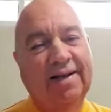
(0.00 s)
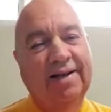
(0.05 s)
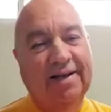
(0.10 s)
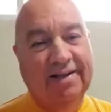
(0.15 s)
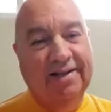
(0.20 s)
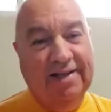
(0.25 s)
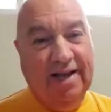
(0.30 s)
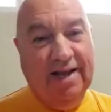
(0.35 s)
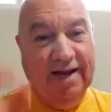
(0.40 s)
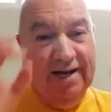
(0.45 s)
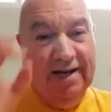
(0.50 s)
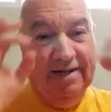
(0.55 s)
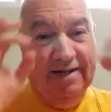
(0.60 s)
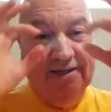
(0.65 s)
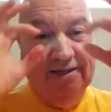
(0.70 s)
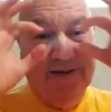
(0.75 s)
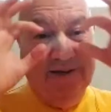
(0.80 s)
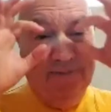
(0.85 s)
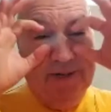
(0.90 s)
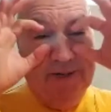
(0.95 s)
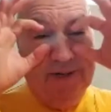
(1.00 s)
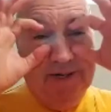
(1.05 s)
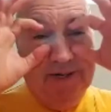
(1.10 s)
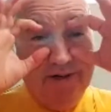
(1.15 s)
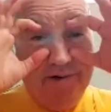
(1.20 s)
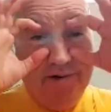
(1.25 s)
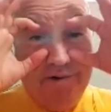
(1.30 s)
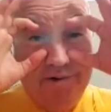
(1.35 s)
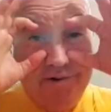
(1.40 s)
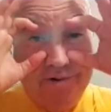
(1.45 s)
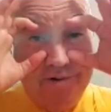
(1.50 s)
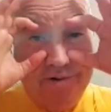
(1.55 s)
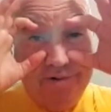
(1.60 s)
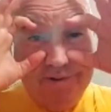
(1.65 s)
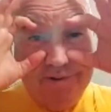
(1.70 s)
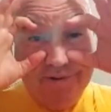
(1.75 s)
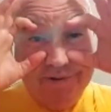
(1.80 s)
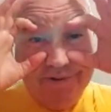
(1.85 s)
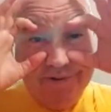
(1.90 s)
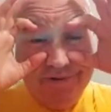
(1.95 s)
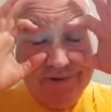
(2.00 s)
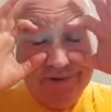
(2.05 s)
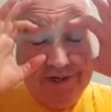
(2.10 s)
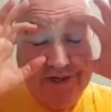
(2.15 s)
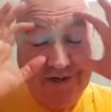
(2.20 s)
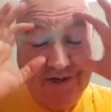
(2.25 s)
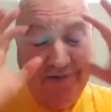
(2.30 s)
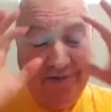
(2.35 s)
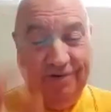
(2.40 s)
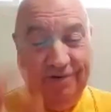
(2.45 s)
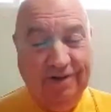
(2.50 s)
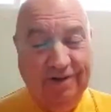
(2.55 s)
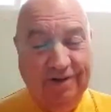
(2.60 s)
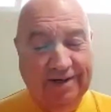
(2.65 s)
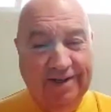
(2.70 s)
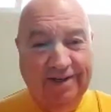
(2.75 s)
The eyes are big. Oh, they're so colorful.